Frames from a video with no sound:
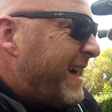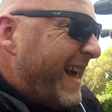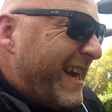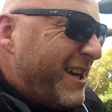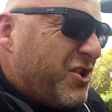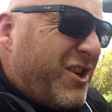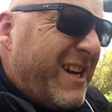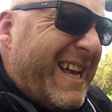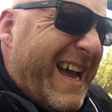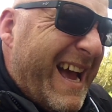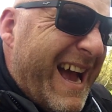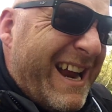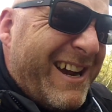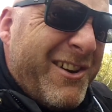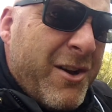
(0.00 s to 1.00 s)
Actually,
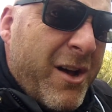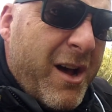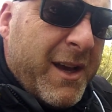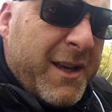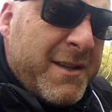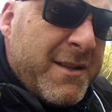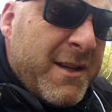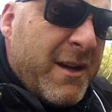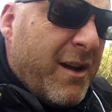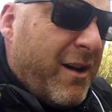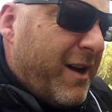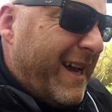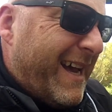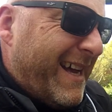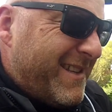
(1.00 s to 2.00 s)
at night,
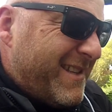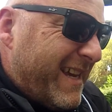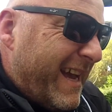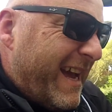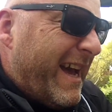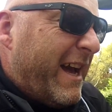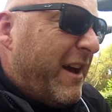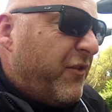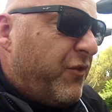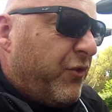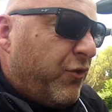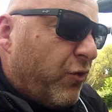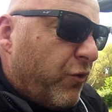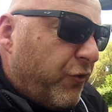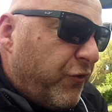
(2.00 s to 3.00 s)
I had to have
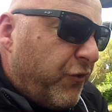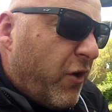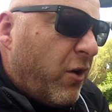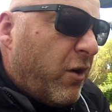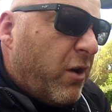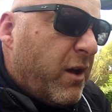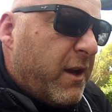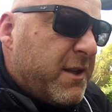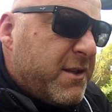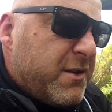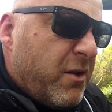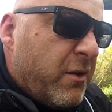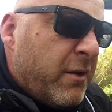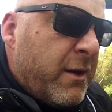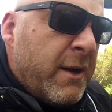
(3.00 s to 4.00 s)
sort of fog lights
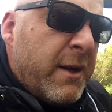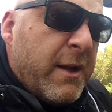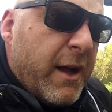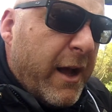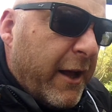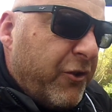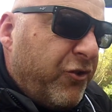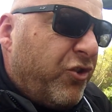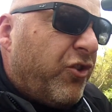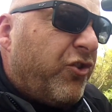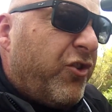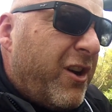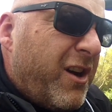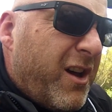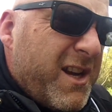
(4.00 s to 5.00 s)
on uh,
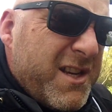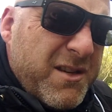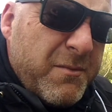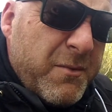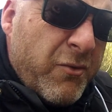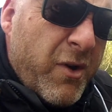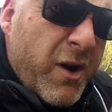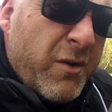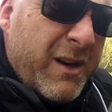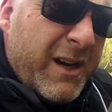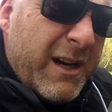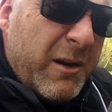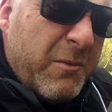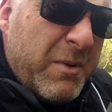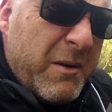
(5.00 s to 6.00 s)
just to light up the road a
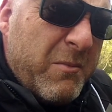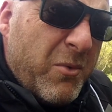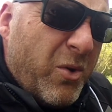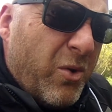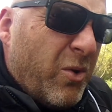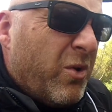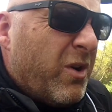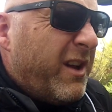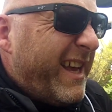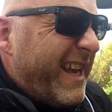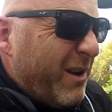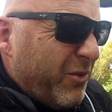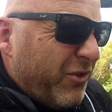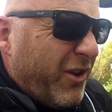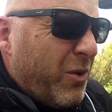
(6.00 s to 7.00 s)
little bit more.
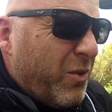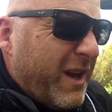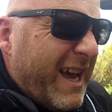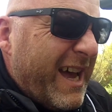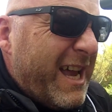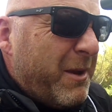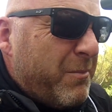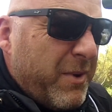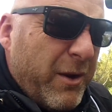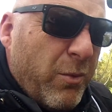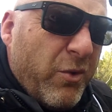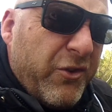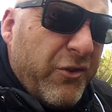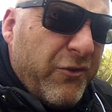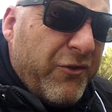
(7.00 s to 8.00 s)
It was okay, but it
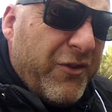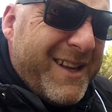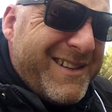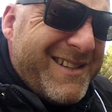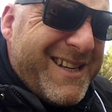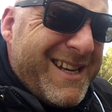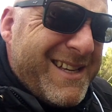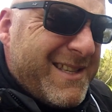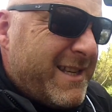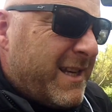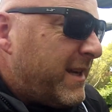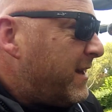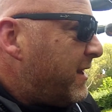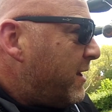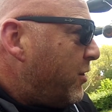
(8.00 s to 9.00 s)
wasn't
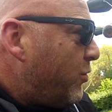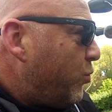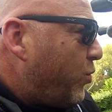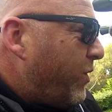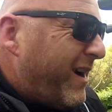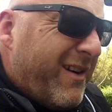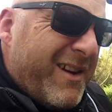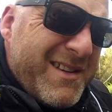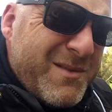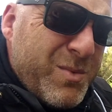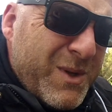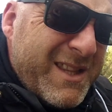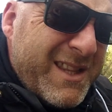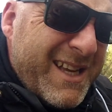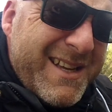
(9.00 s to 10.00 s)
fantastic. Whereas
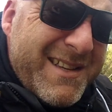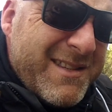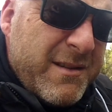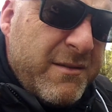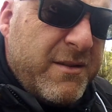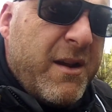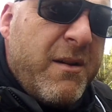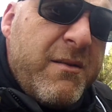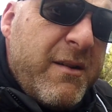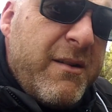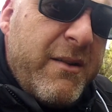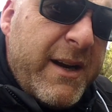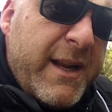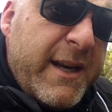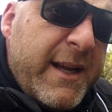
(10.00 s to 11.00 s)
with this, don't
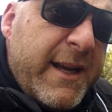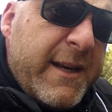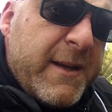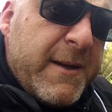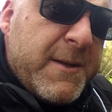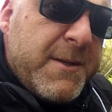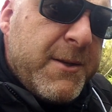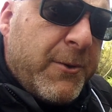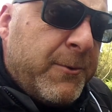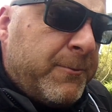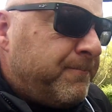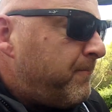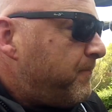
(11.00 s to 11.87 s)
really need it at all.